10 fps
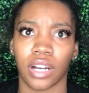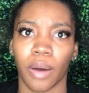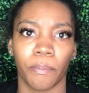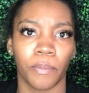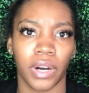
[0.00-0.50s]
a
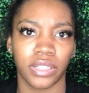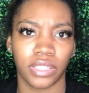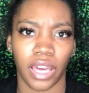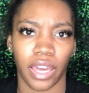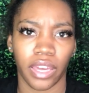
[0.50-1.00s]

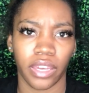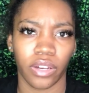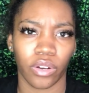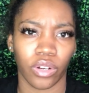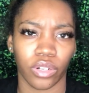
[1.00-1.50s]
Monday
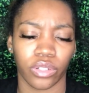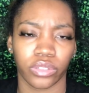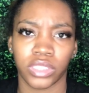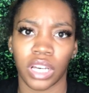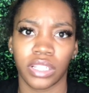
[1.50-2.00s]
or
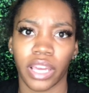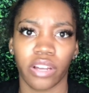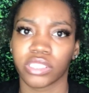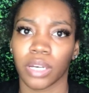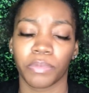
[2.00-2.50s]
Sunday
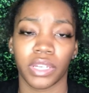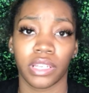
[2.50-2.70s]
or something.